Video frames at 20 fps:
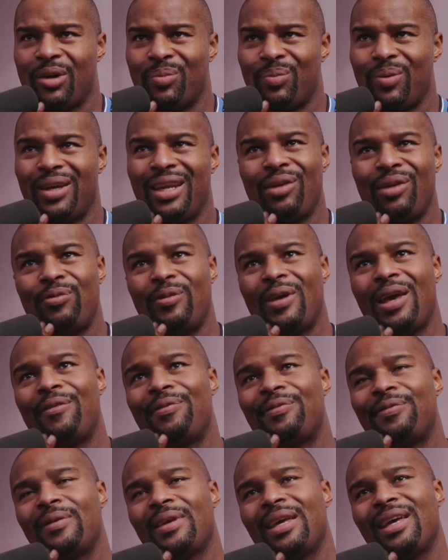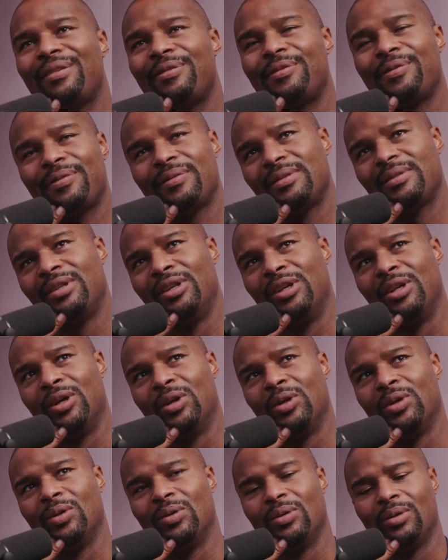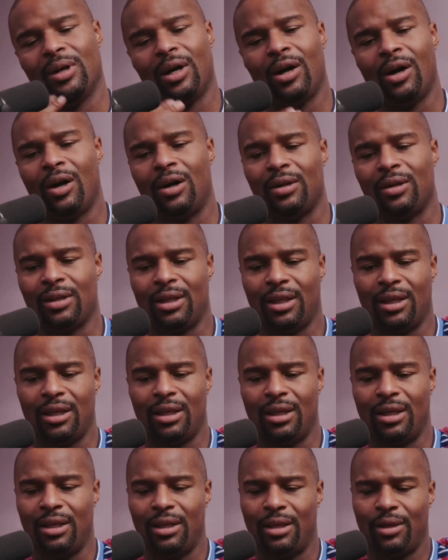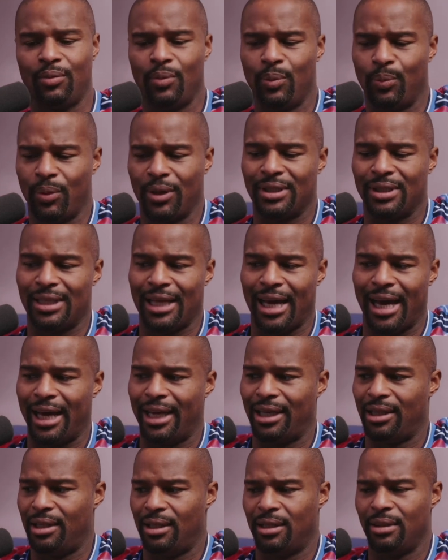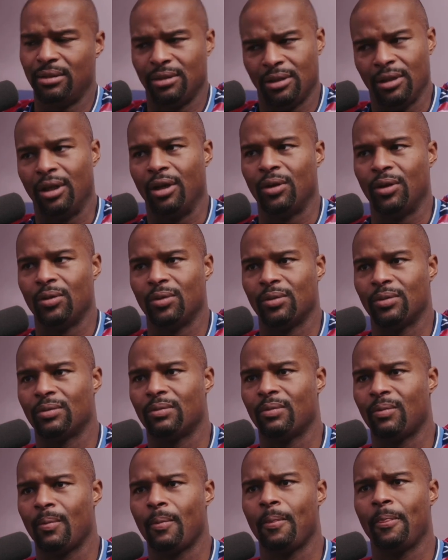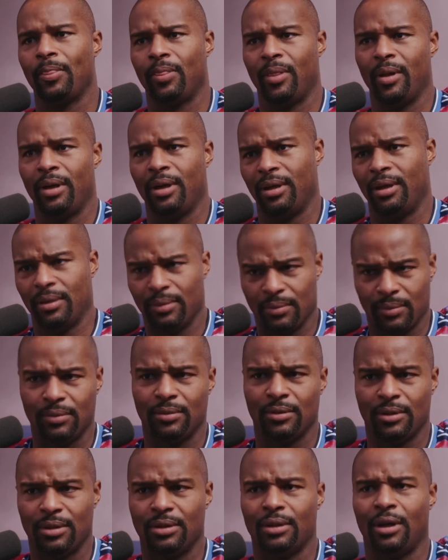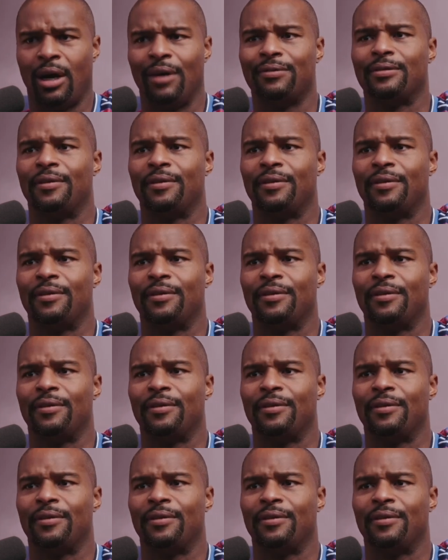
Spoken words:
But if you know, all the put aside, you know, the off the